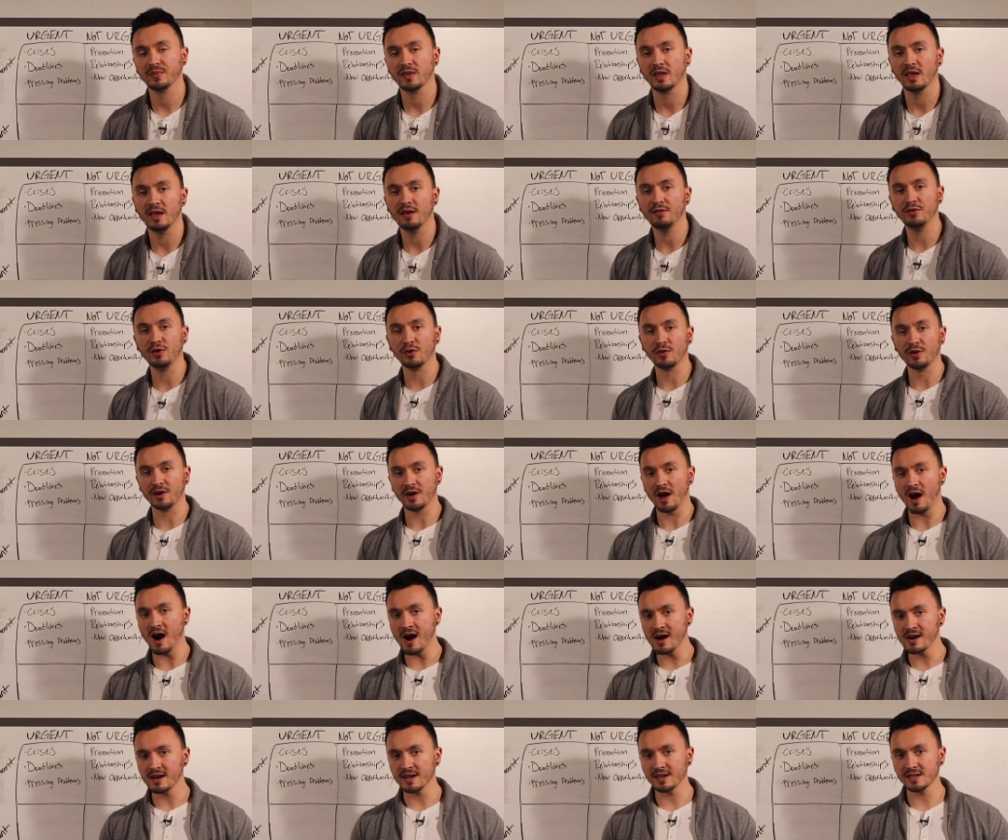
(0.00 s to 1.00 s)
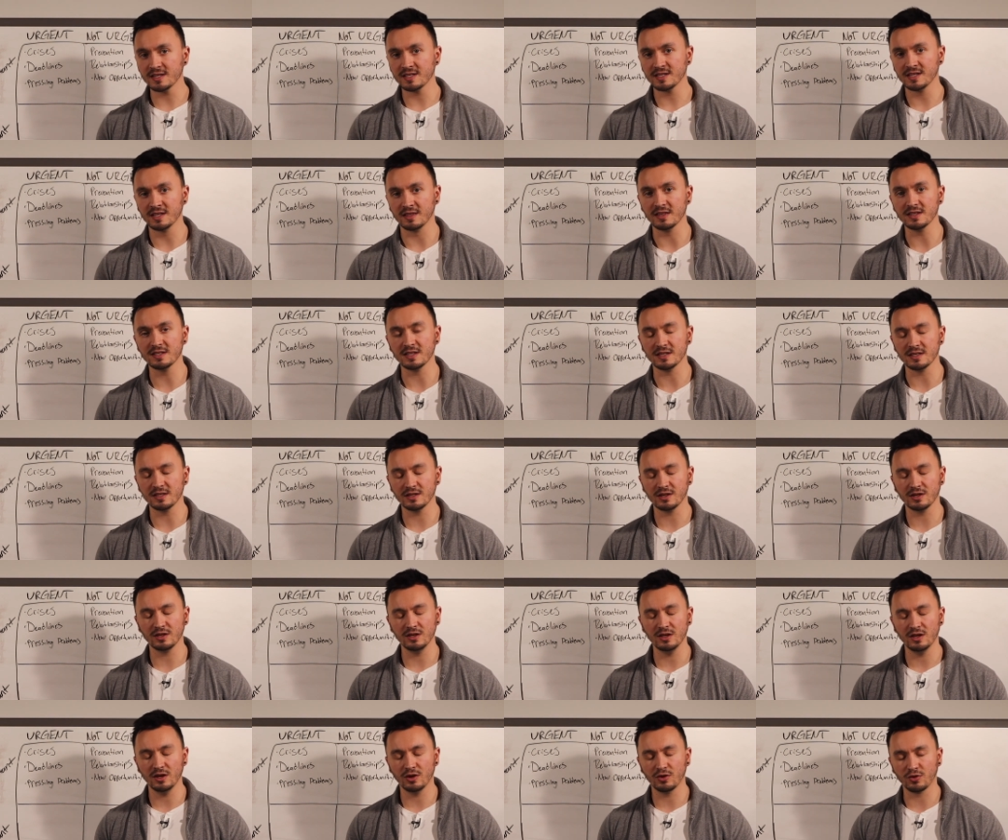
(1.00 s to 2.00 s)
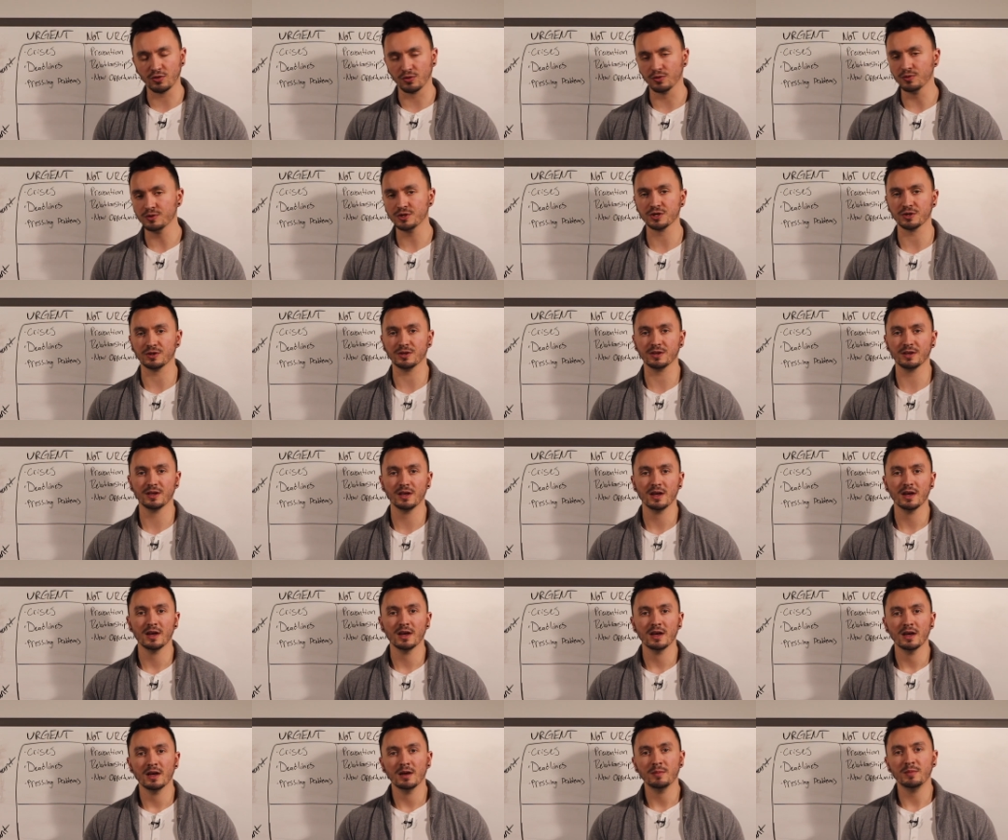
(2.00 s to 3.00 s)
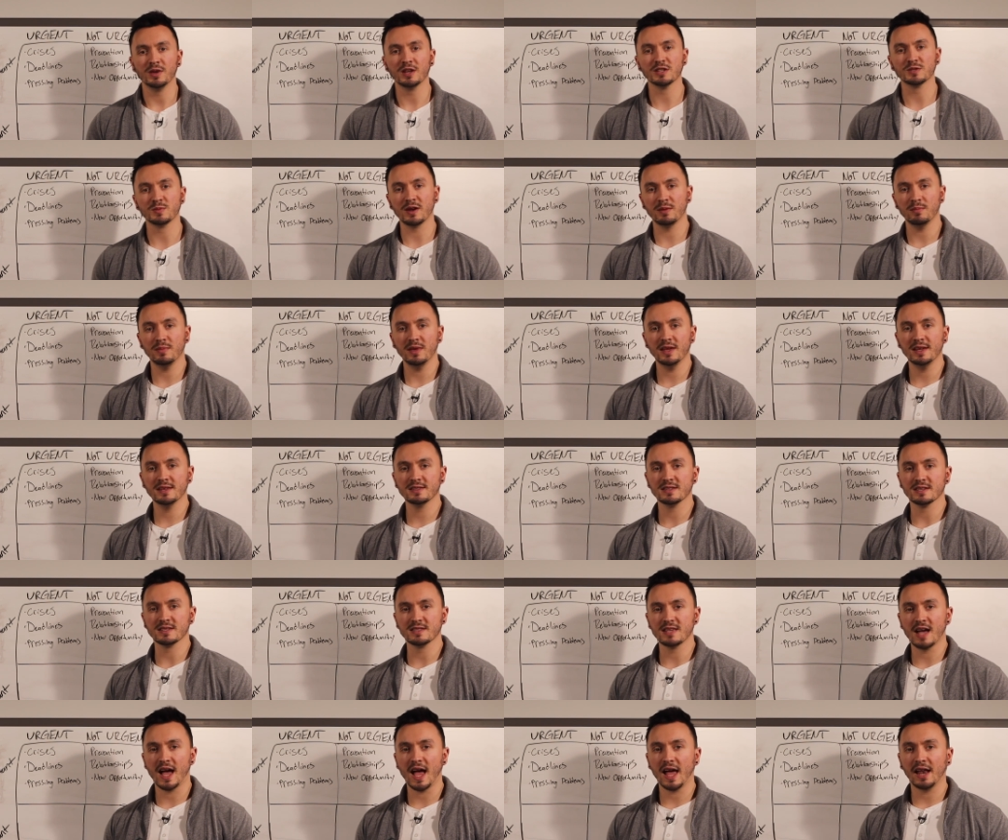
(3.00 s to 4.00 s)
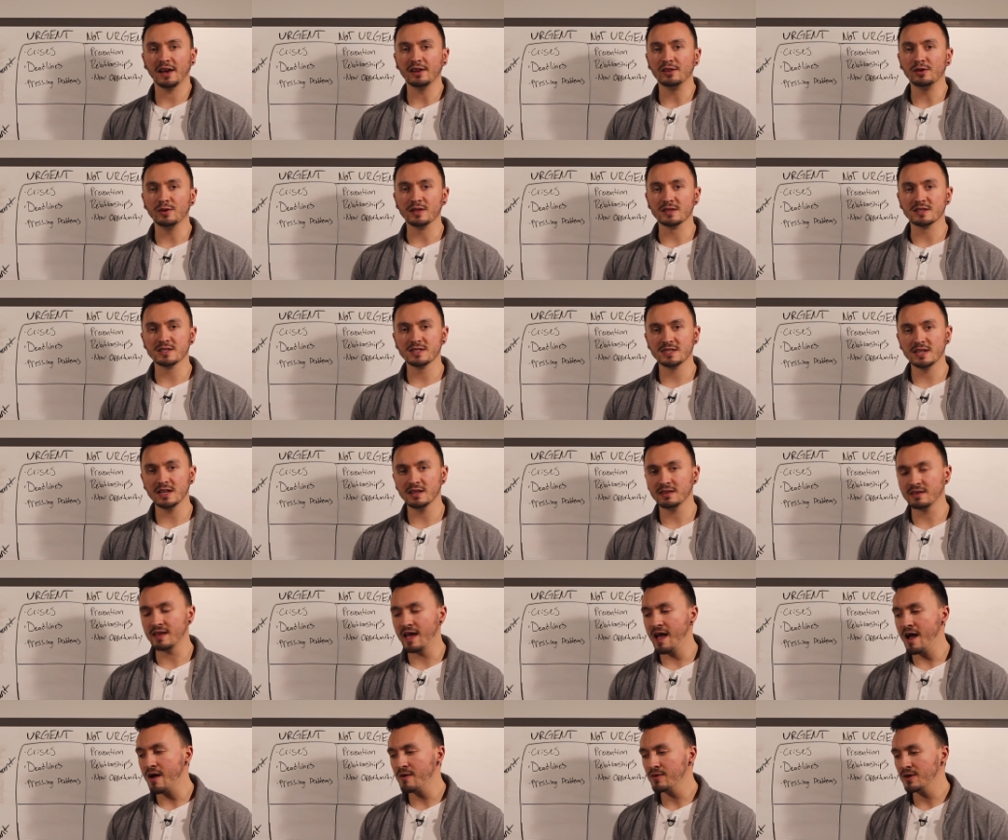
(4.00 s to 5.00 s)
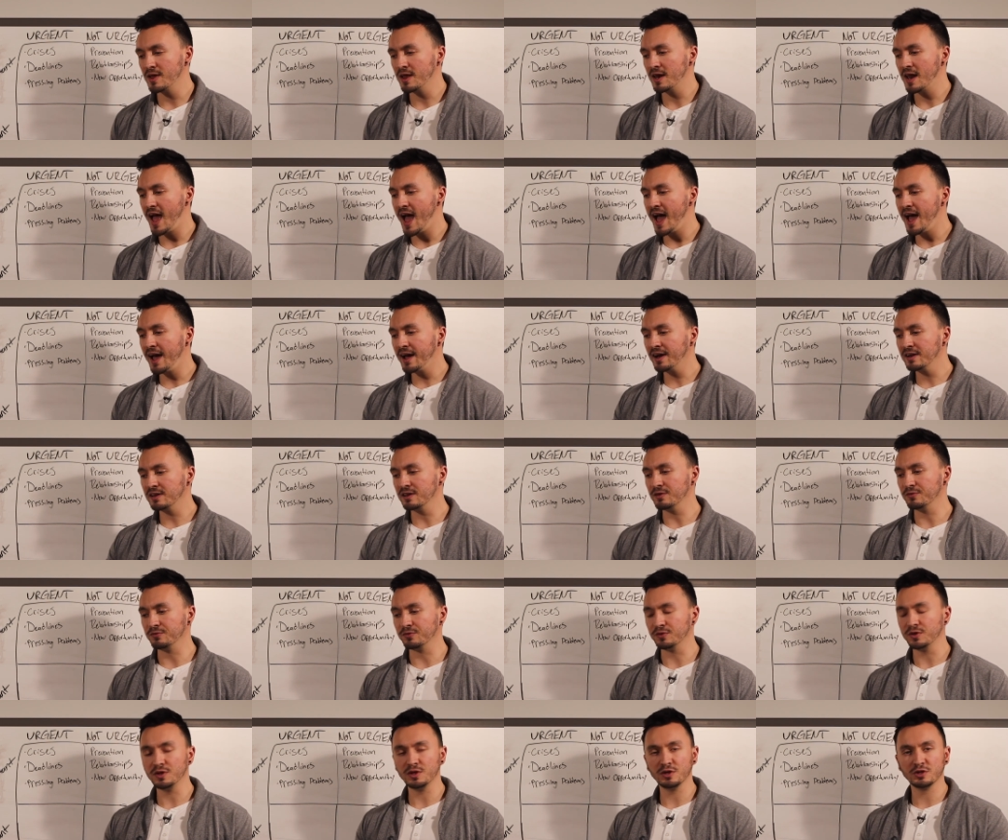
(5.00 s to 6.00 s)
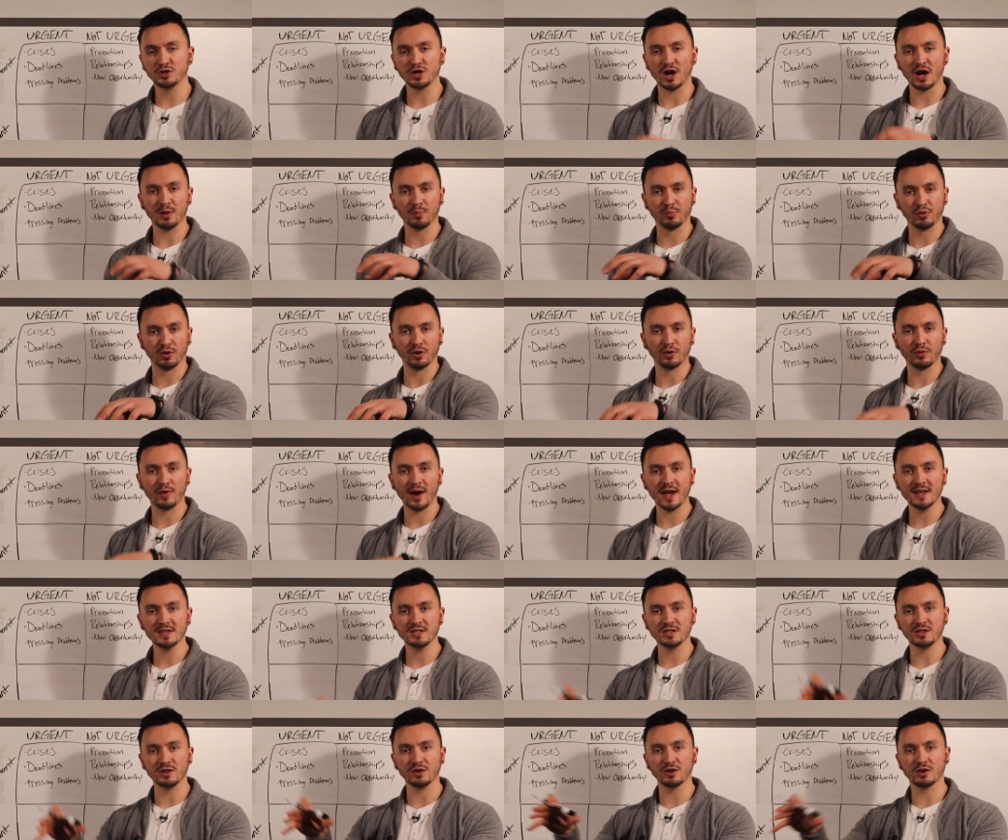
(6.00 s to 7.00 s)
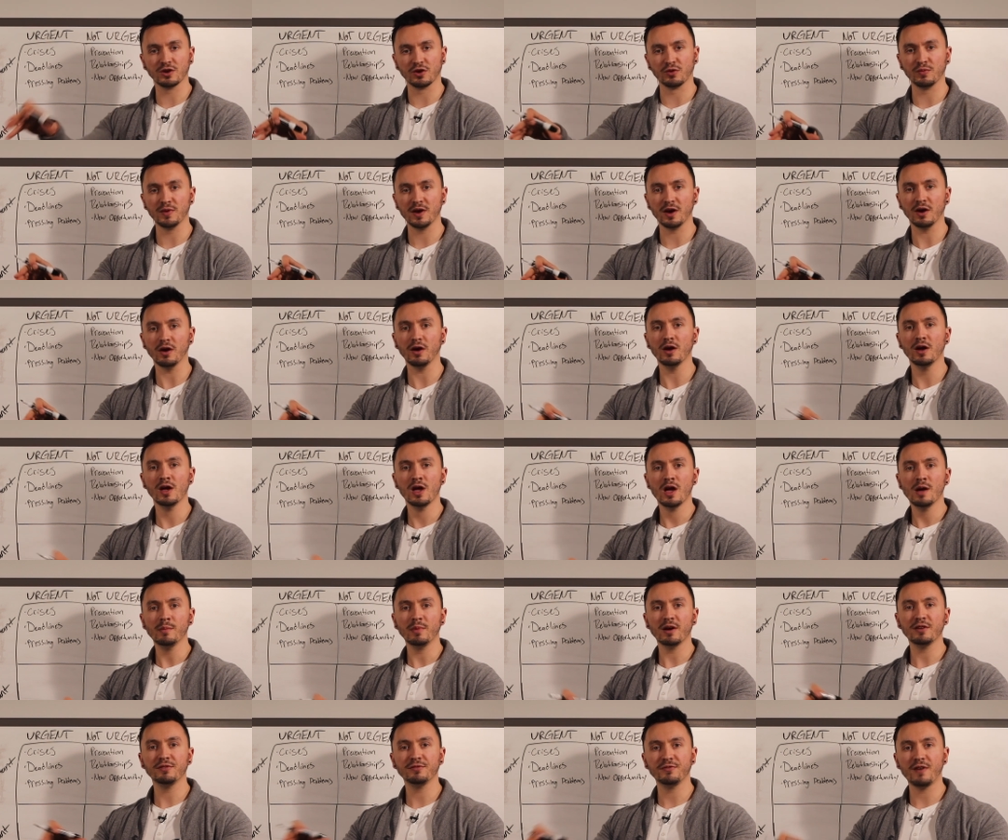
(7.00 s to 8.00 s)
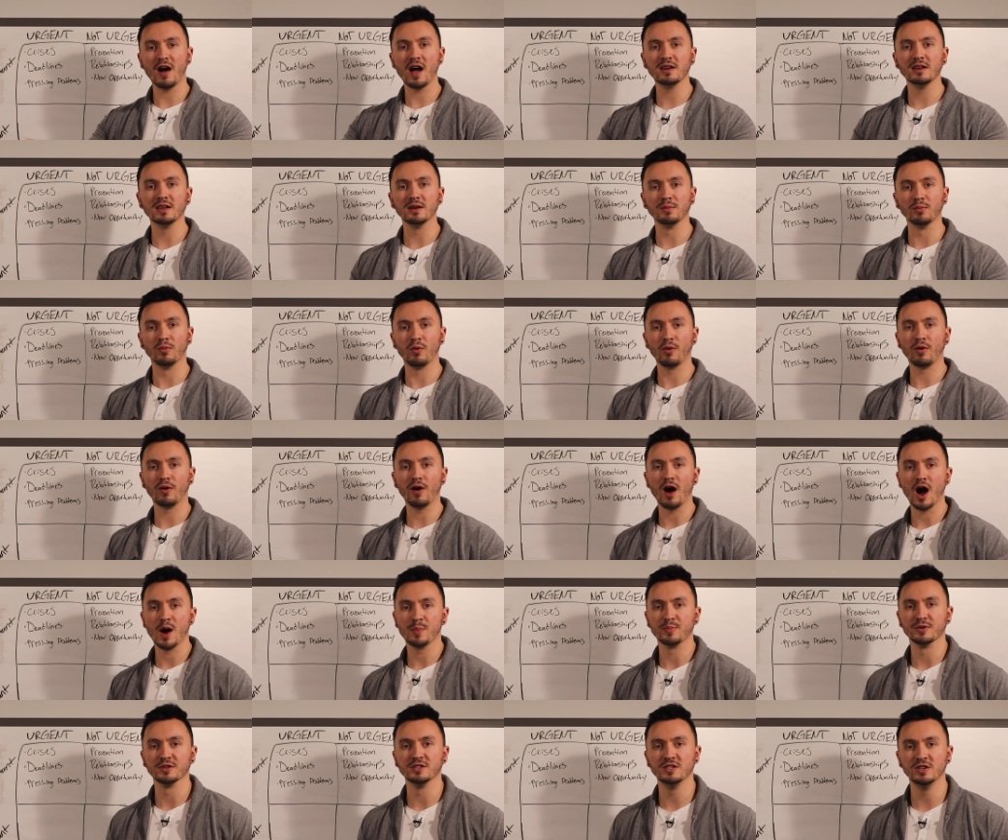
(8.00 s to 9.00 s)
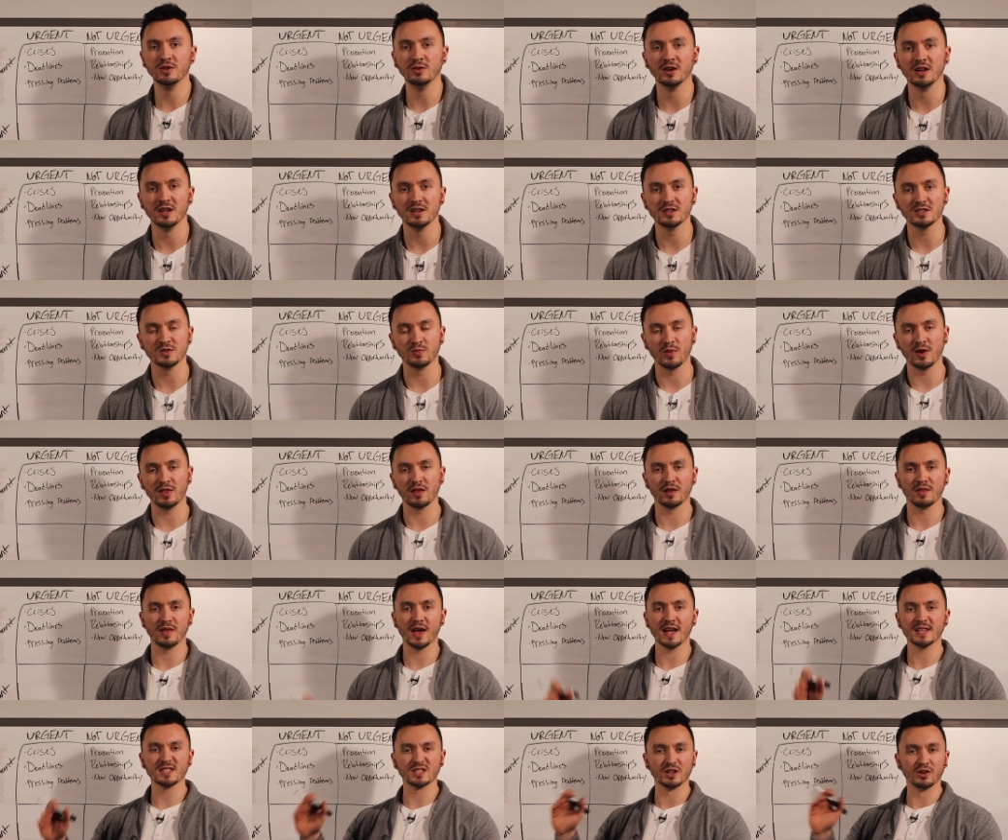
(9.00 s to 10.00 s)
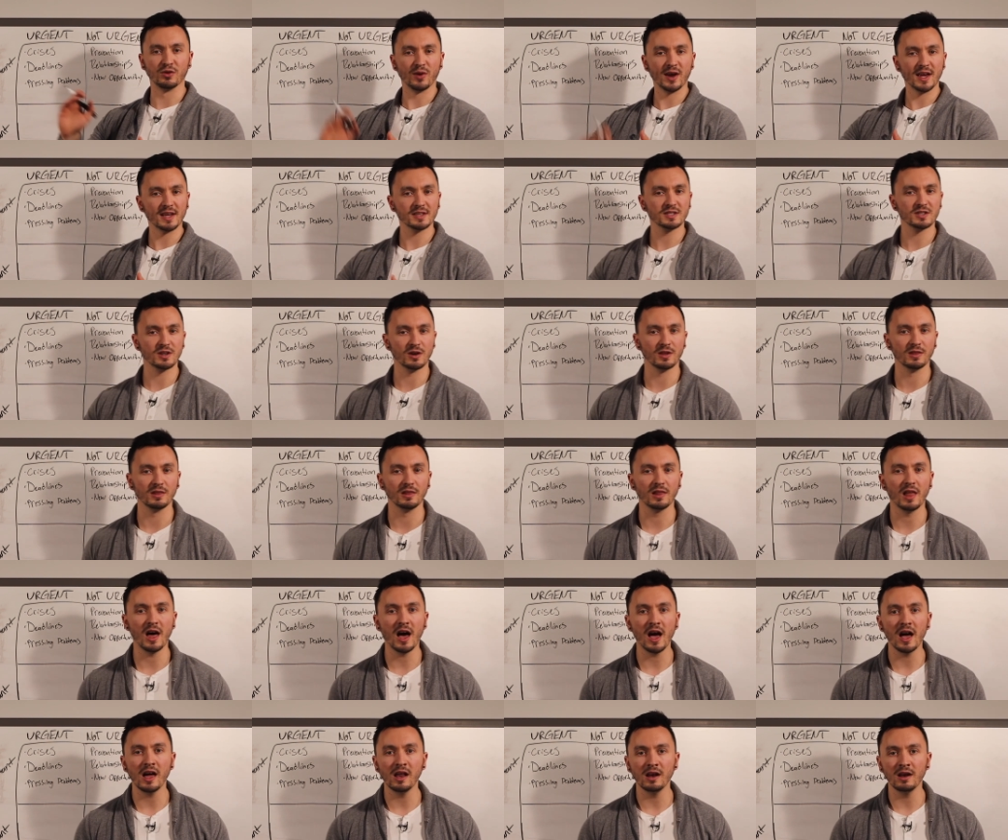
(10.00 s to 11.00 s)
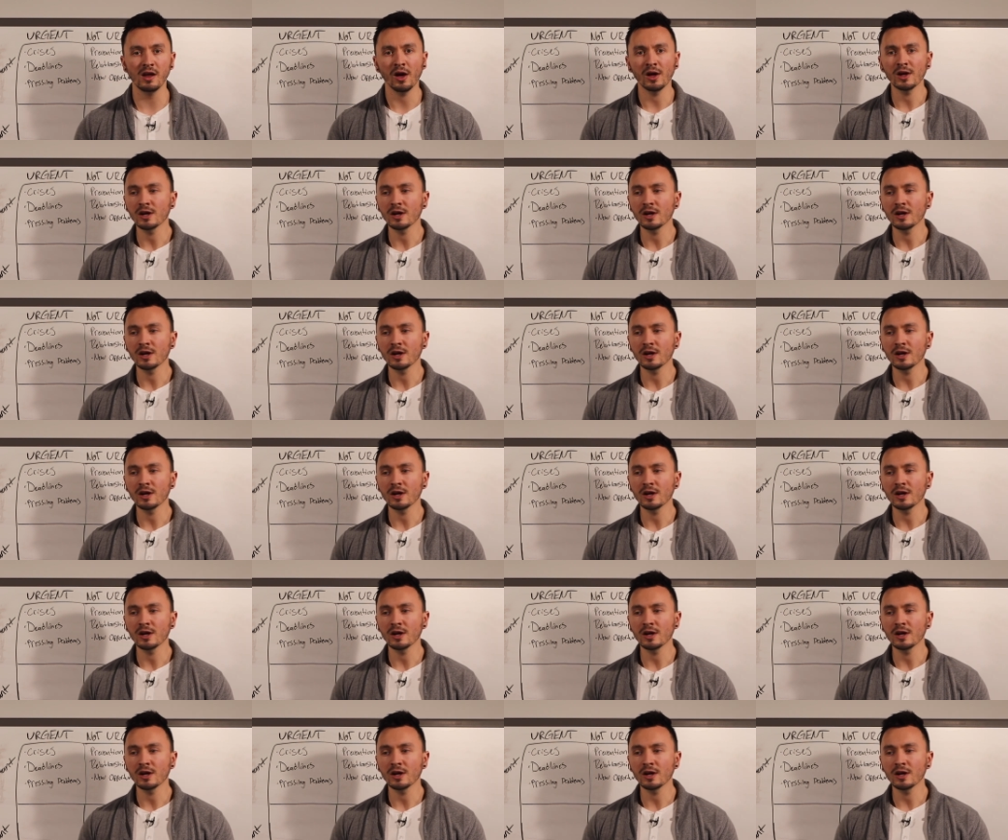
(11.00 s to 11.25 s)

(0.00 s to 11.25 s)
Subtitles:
If you're an artist, this is crucial, because what it means is that you can sit down and actively try to progress your career by finding more opportunities, whether that's grants online,